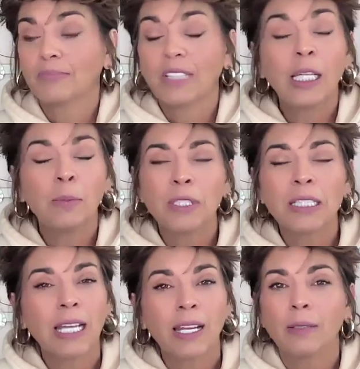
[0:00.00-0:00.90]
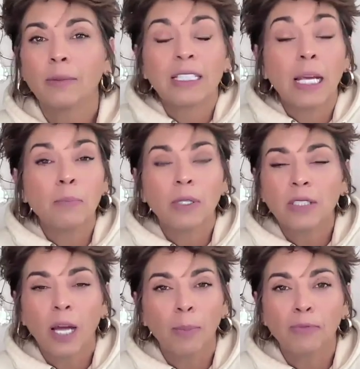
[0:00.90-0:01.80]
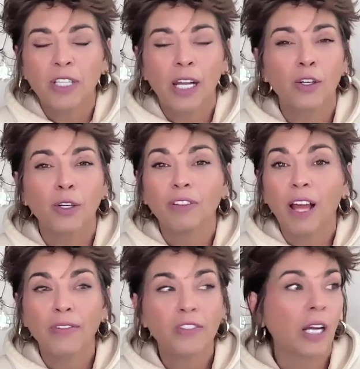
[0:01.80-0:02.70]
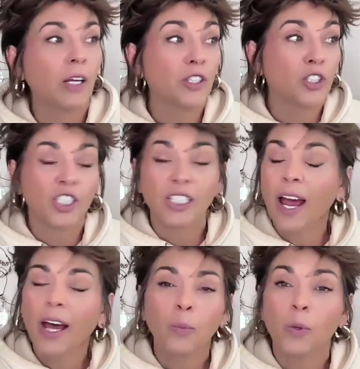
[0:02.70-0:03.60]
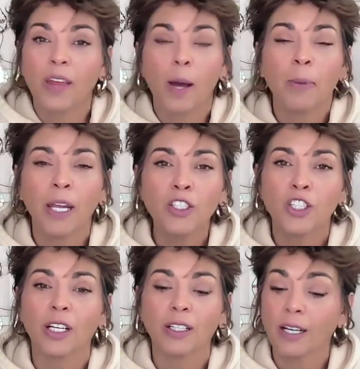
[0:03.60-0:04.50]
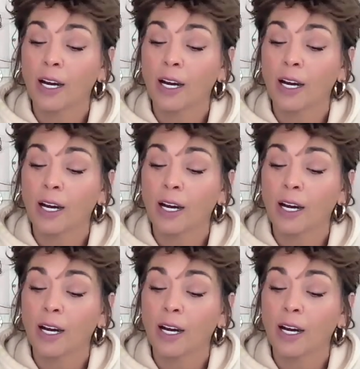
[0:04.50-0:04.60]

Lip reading: keep the same type of standard of lifestyle that she's had with that paycheck.